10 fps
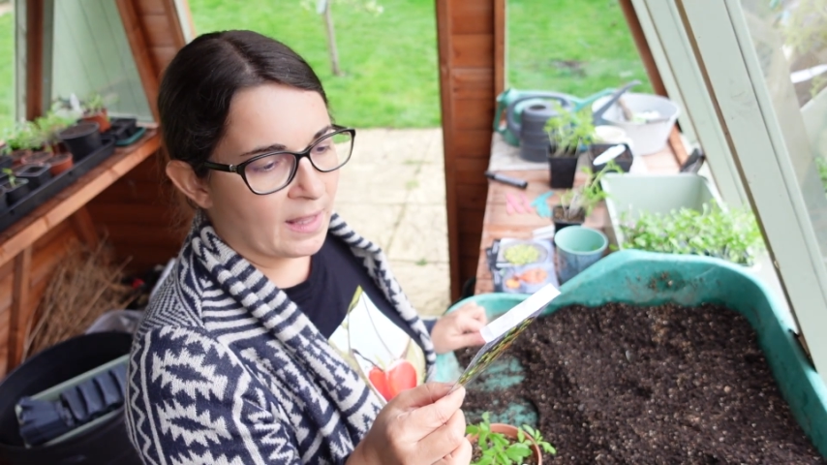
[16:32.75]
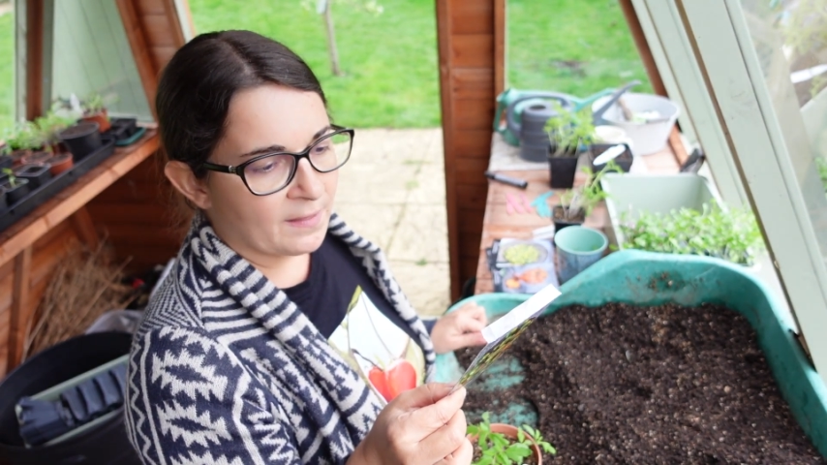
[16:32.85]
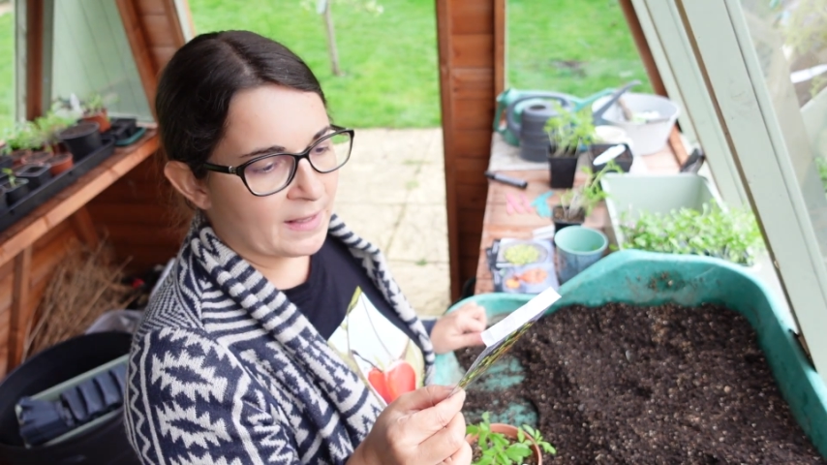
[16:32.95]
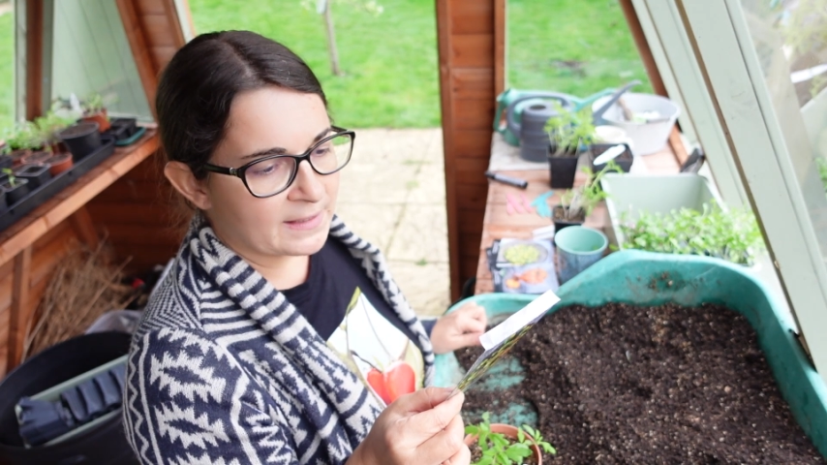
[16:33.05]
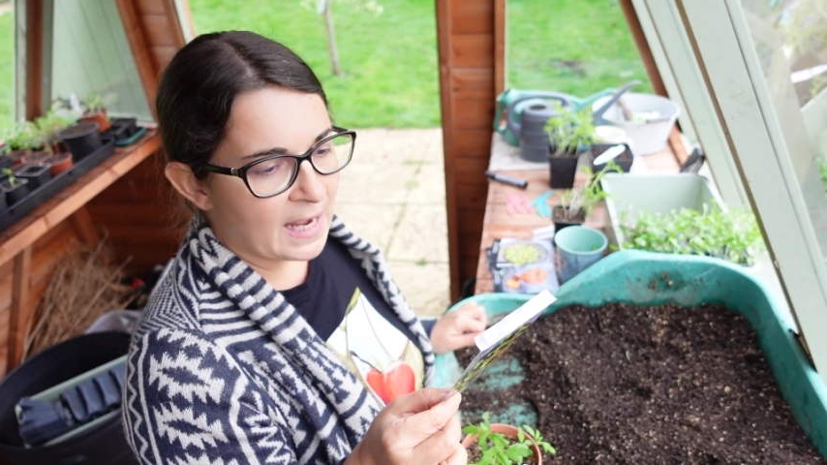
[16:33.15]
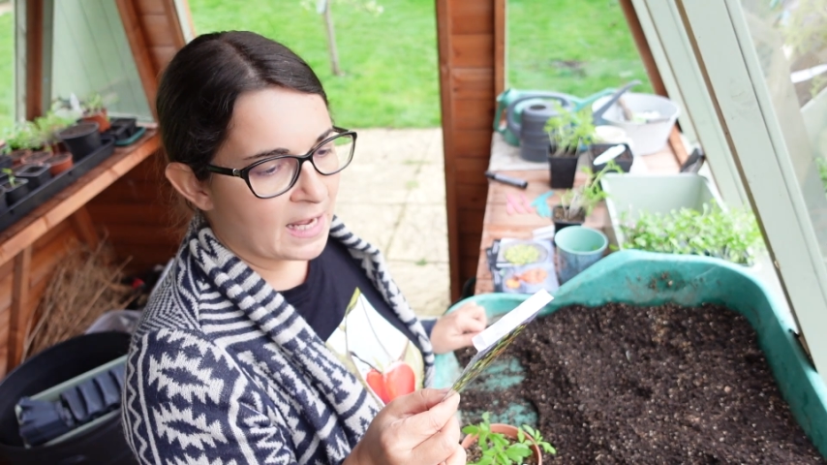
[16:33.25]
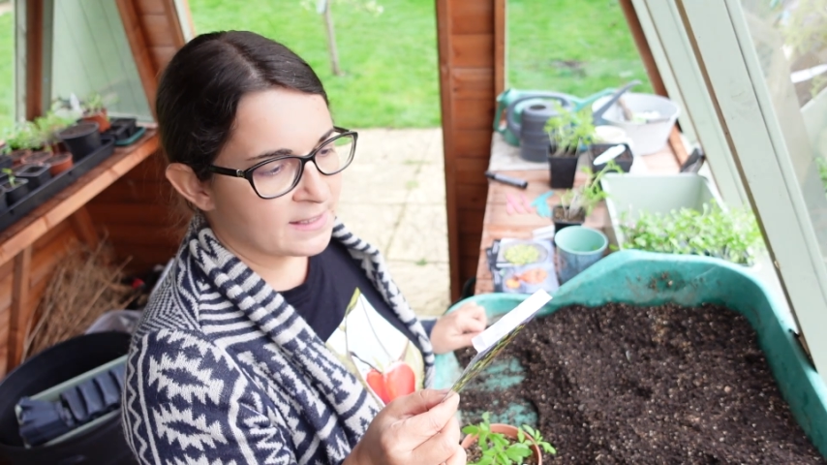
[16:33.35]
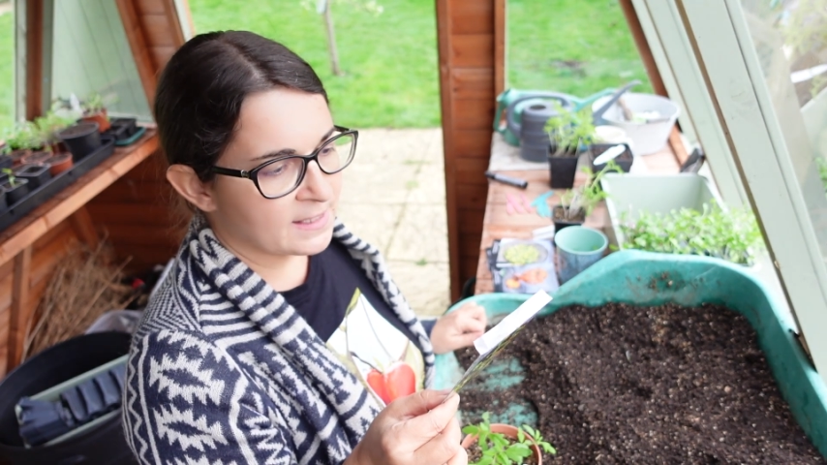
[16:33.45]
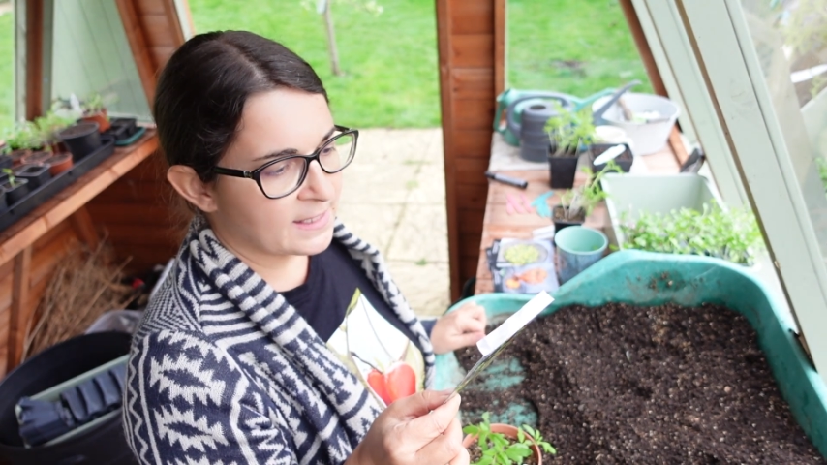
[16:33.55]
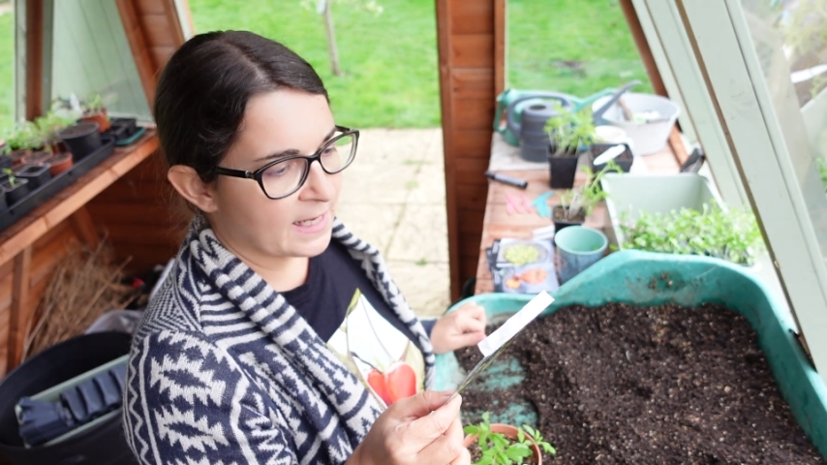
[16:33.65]
that
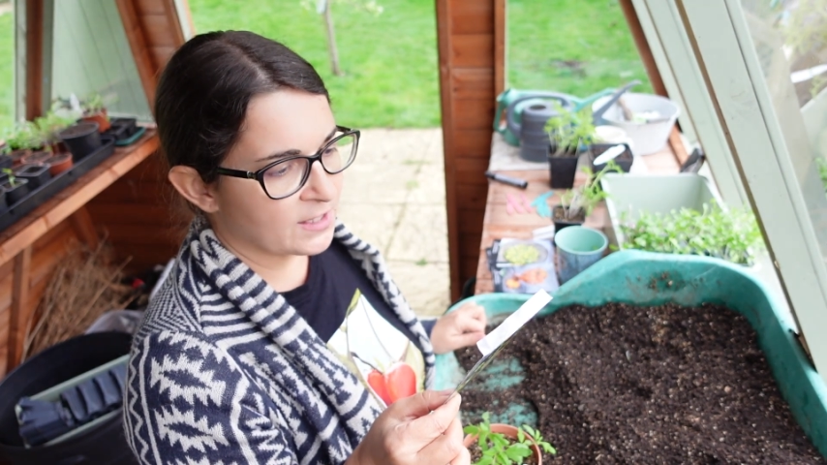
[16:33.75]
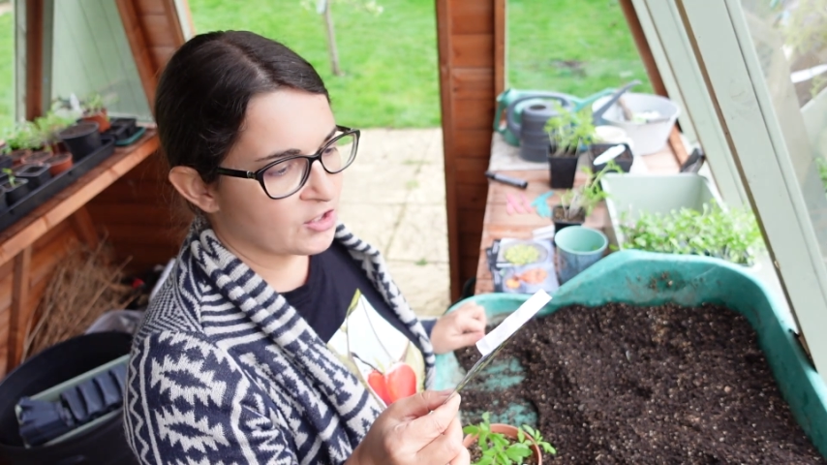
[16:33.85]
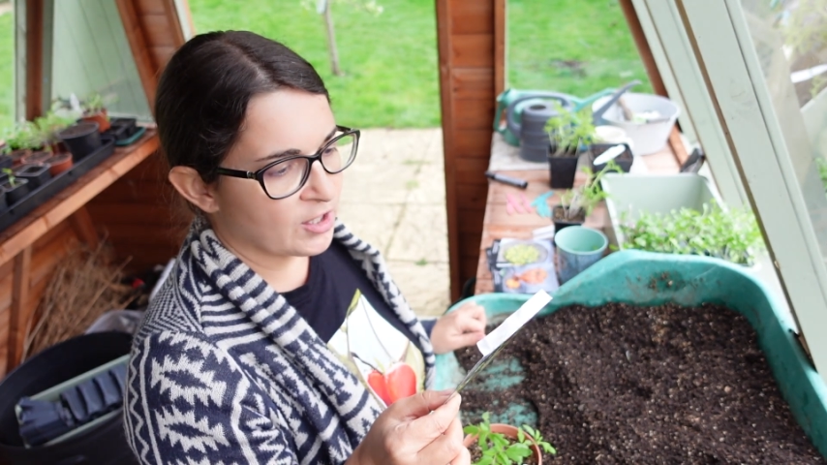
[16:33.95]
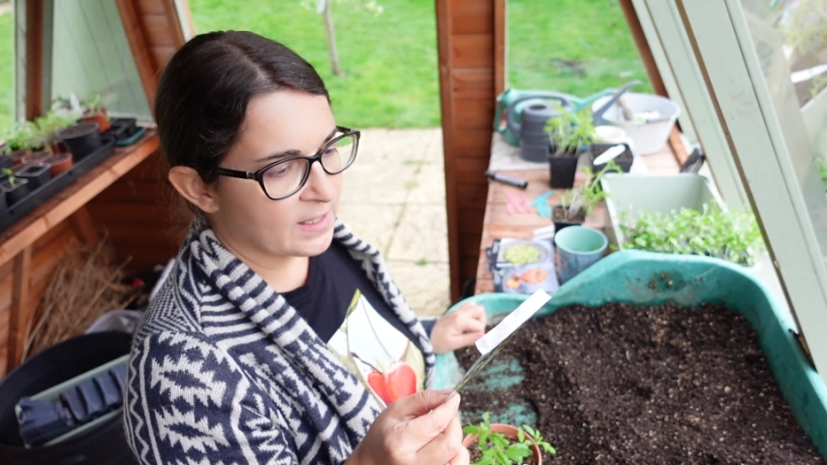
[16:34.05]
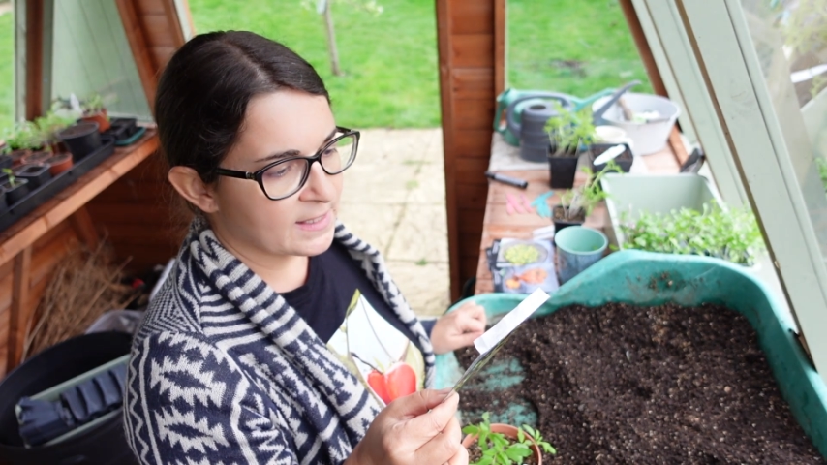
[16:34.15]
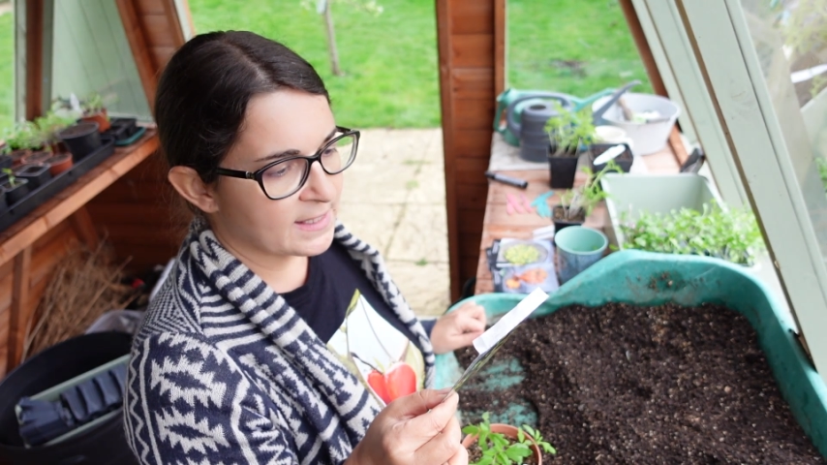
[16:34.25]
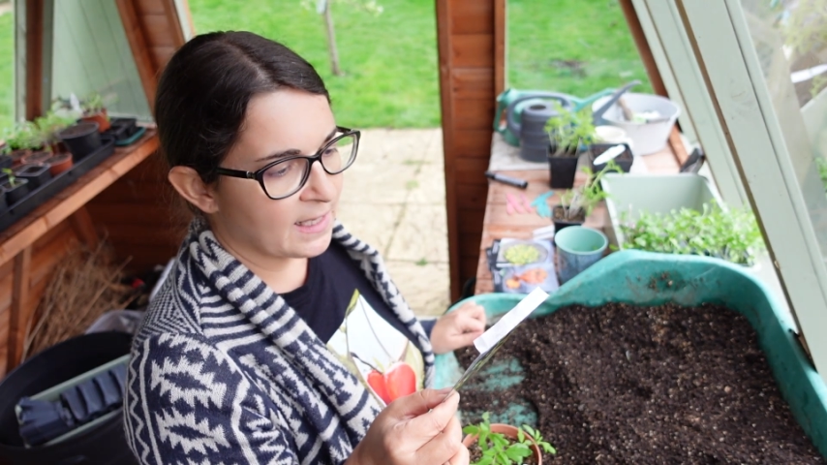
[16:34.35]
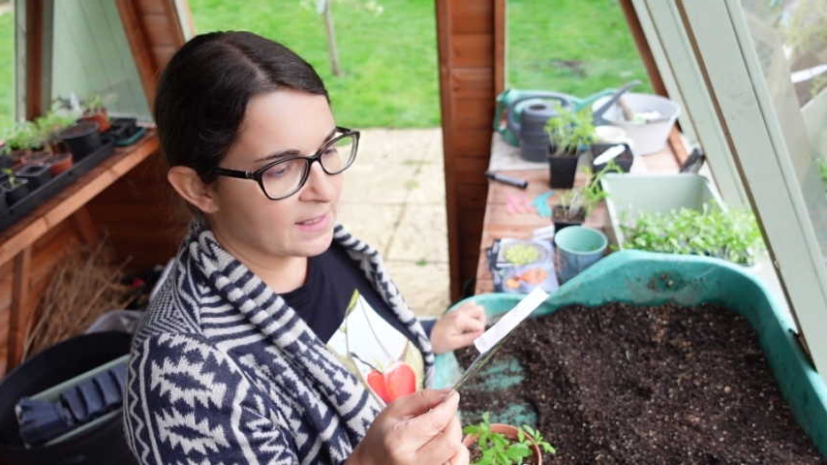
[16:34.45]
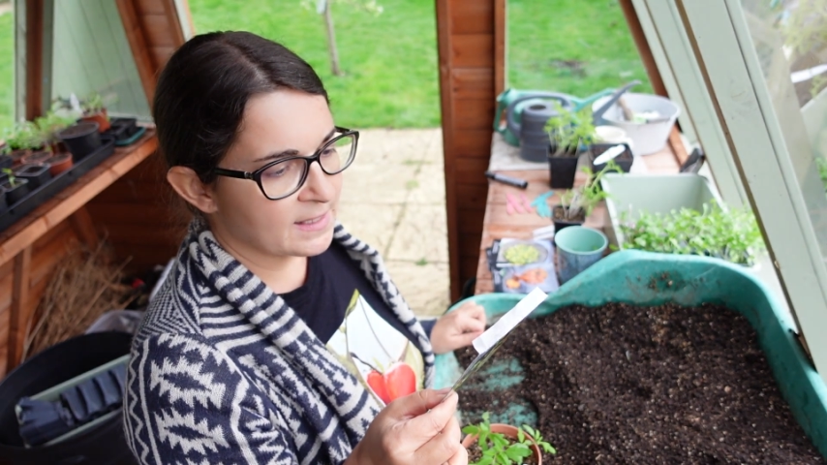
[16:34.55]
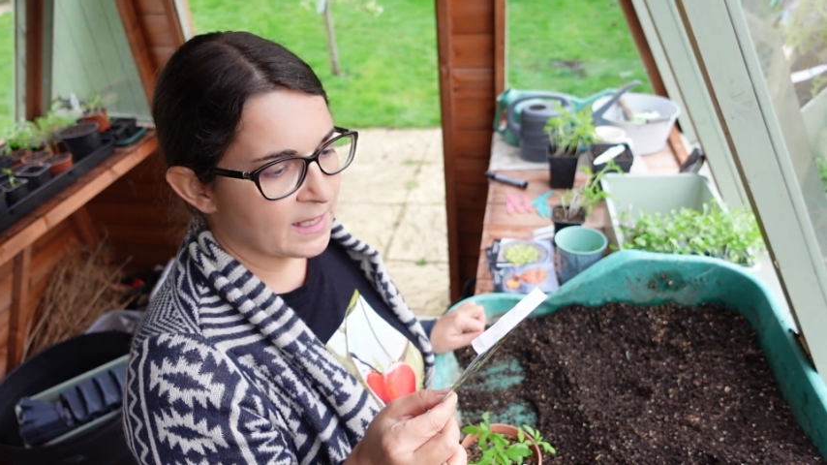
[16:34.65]
adds texture in
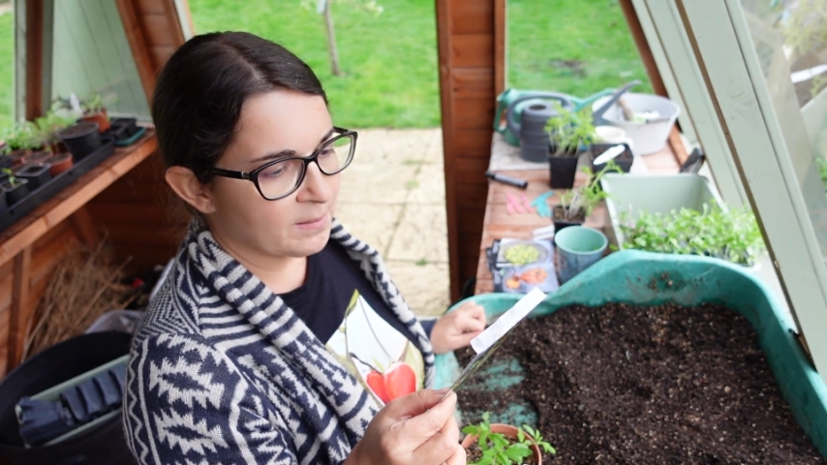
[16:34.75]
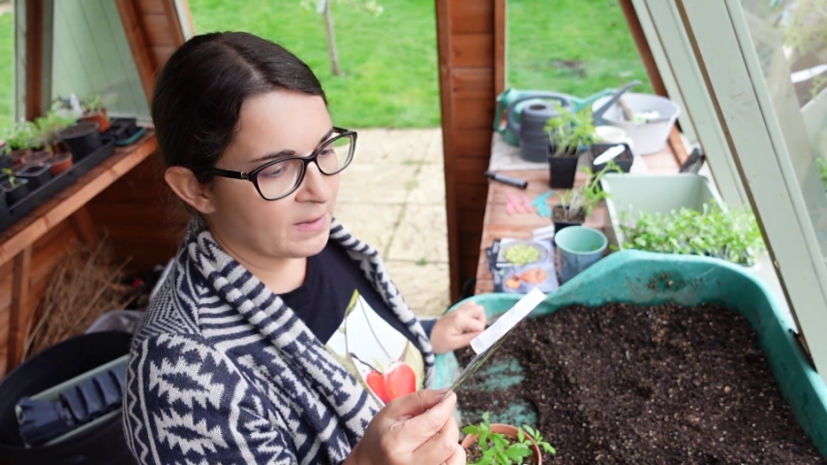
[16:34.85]
salads and